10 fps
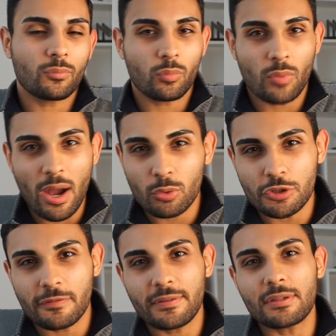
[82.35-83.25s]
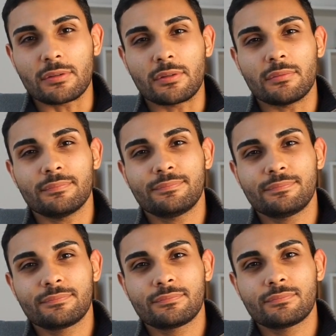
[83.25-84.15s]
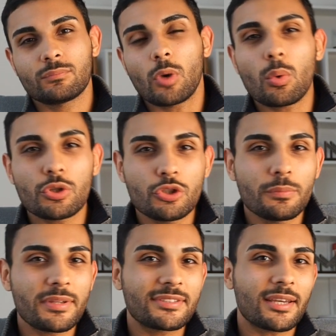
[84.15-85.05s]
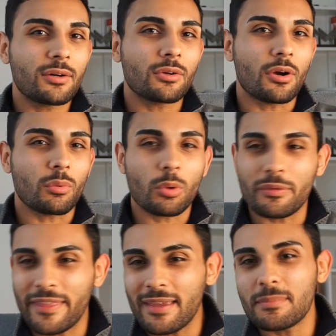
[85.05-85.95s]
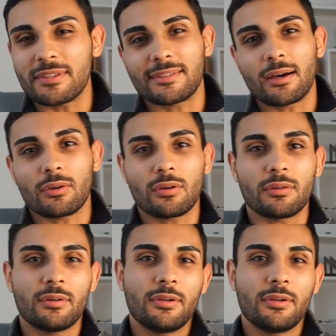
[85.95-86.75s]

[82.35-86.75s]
How would you feel? What would you miss out on? What would they miss out on?